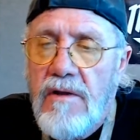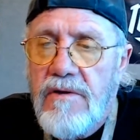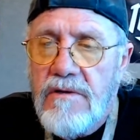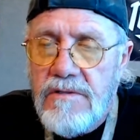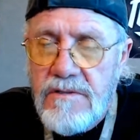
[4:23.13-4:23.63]

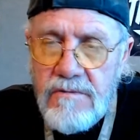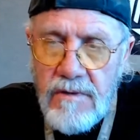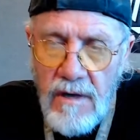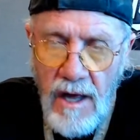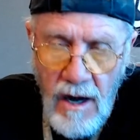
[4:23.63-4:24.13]
there's
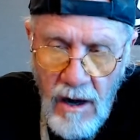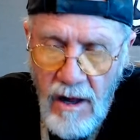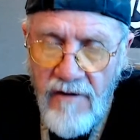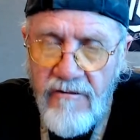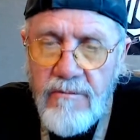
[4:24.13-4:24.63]
not a
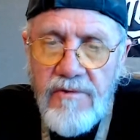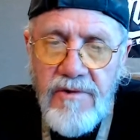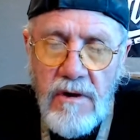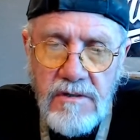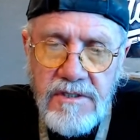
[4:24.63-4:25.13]
lot of them, but
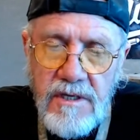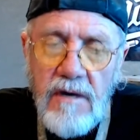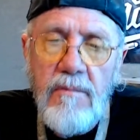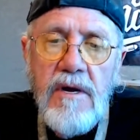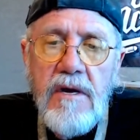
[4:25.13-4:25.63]
there are
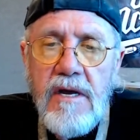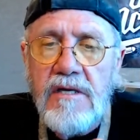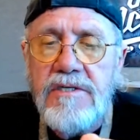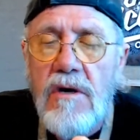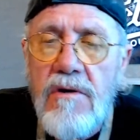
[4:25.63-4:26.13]
some,
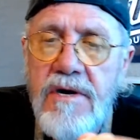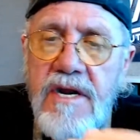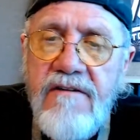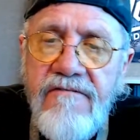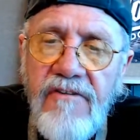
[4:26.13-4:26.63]
and start
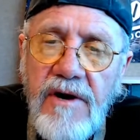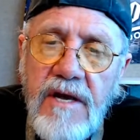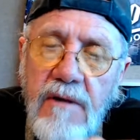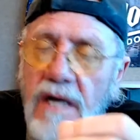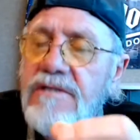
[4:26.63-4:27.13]

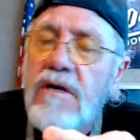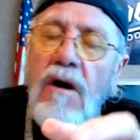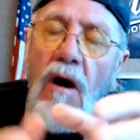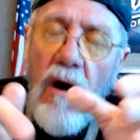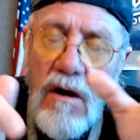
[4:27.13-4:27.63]
defunding, because
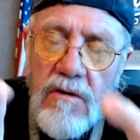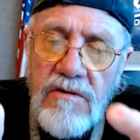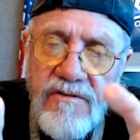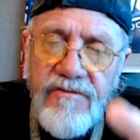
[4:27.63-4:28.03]
Congress